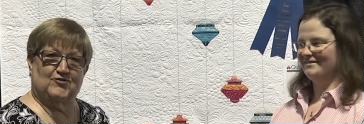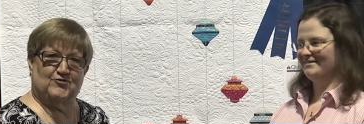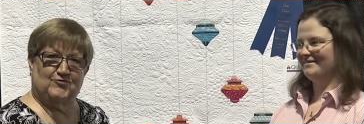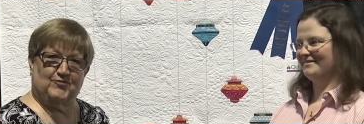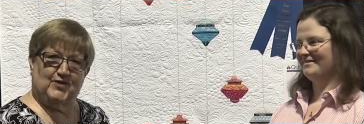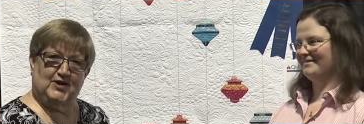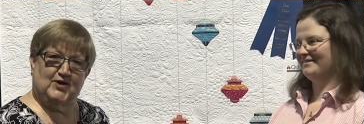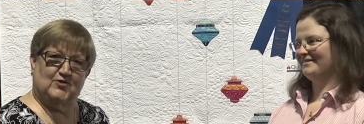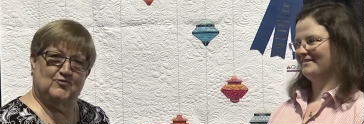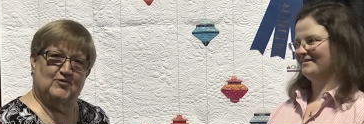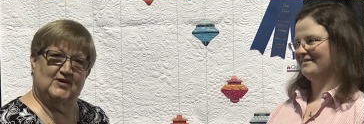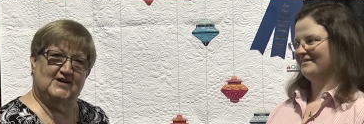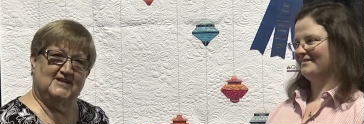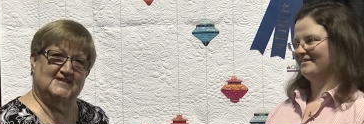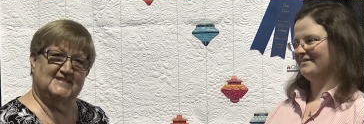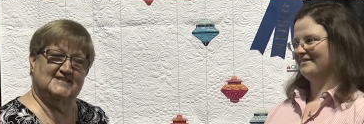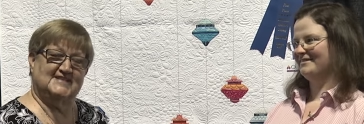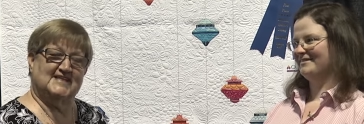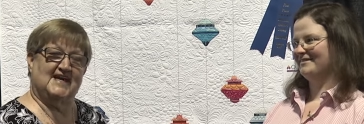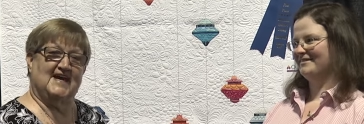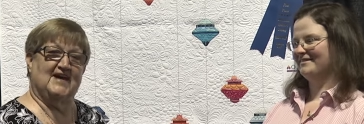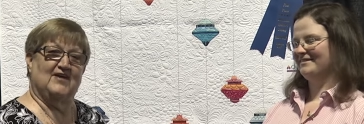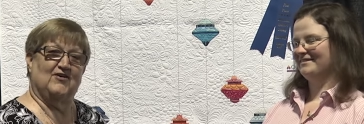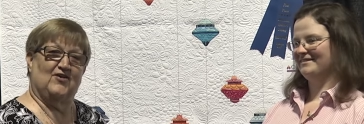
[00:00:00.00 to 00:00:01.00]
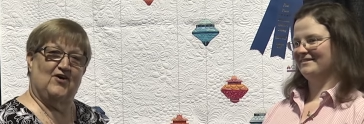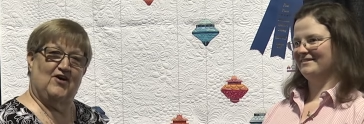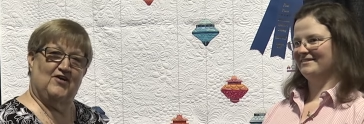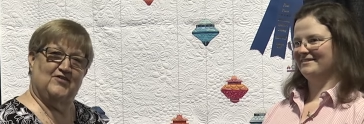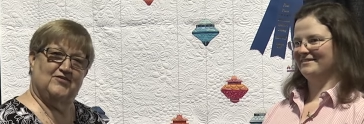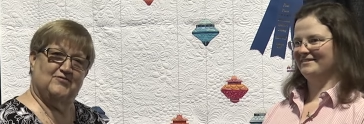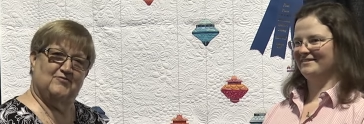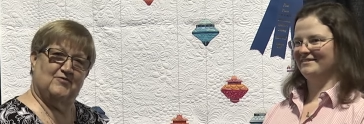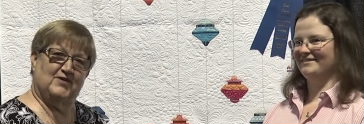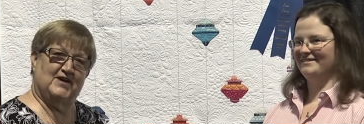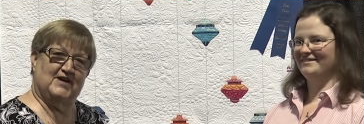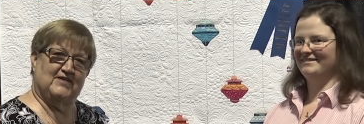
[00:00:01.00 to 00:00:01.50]
Speaker 1: three quilts and all
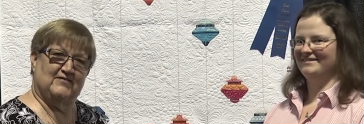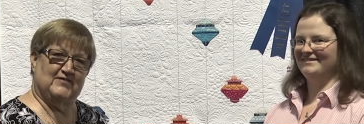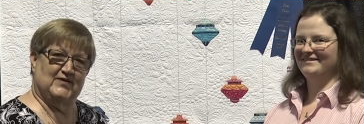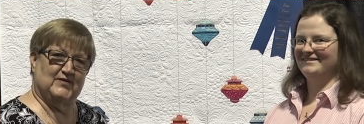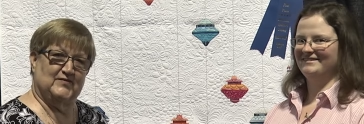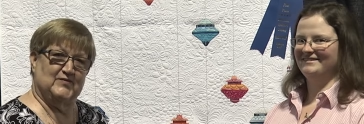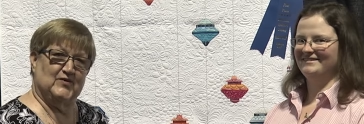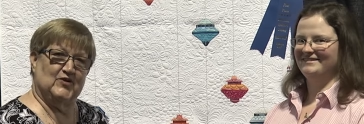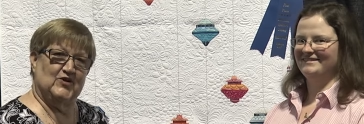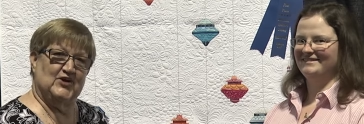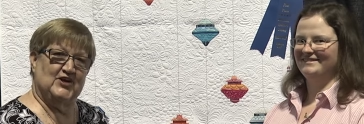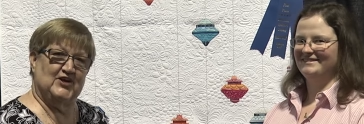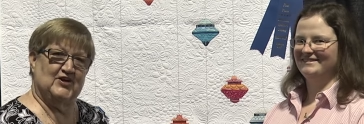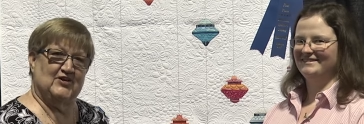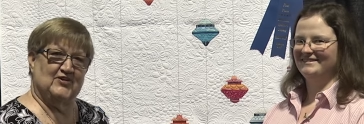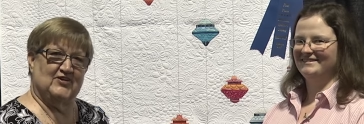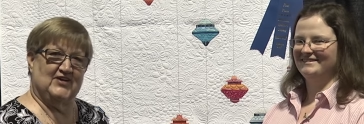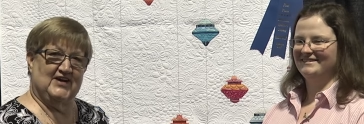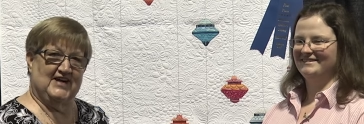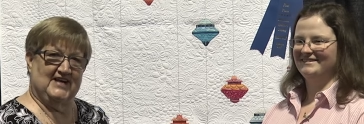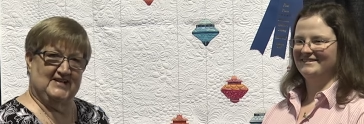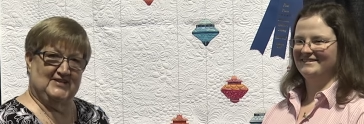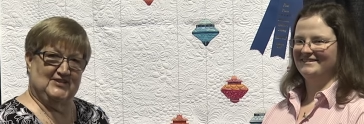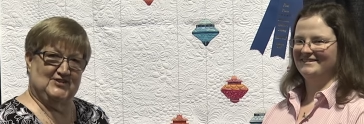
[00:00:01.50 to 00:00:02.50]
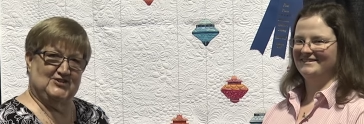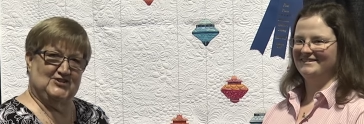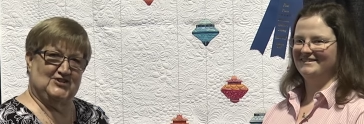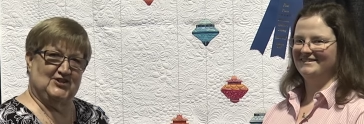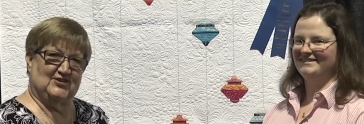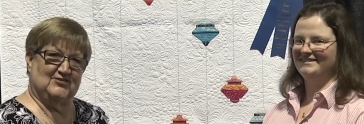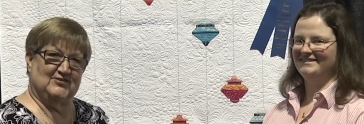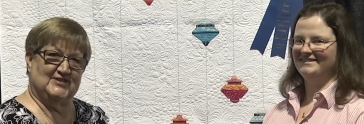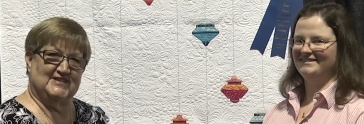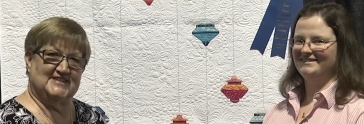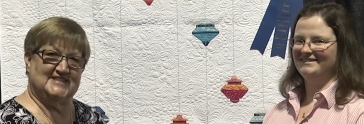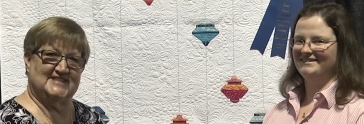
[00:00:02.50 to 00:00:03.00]
three of them are here at the
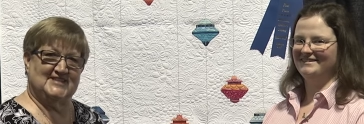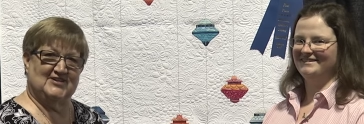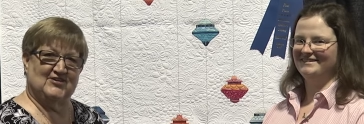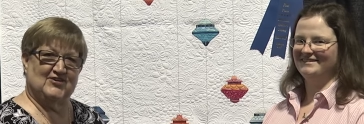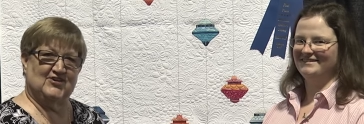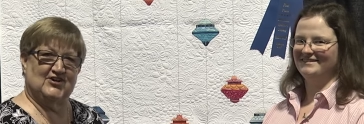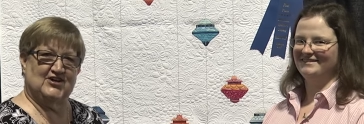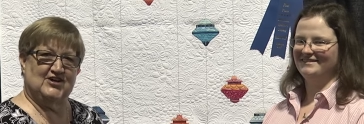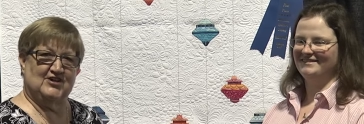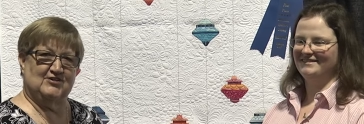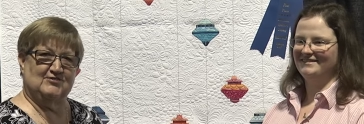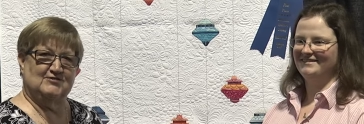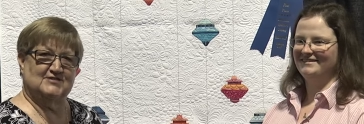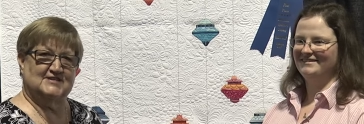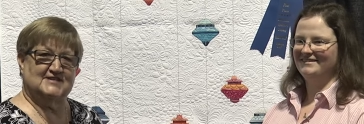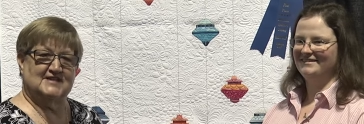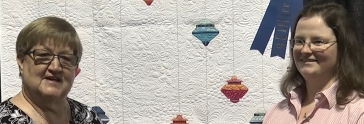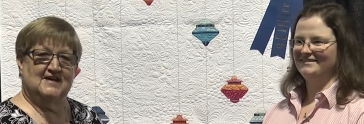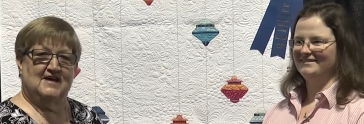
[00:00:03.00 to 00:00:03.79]
show in Syracuse.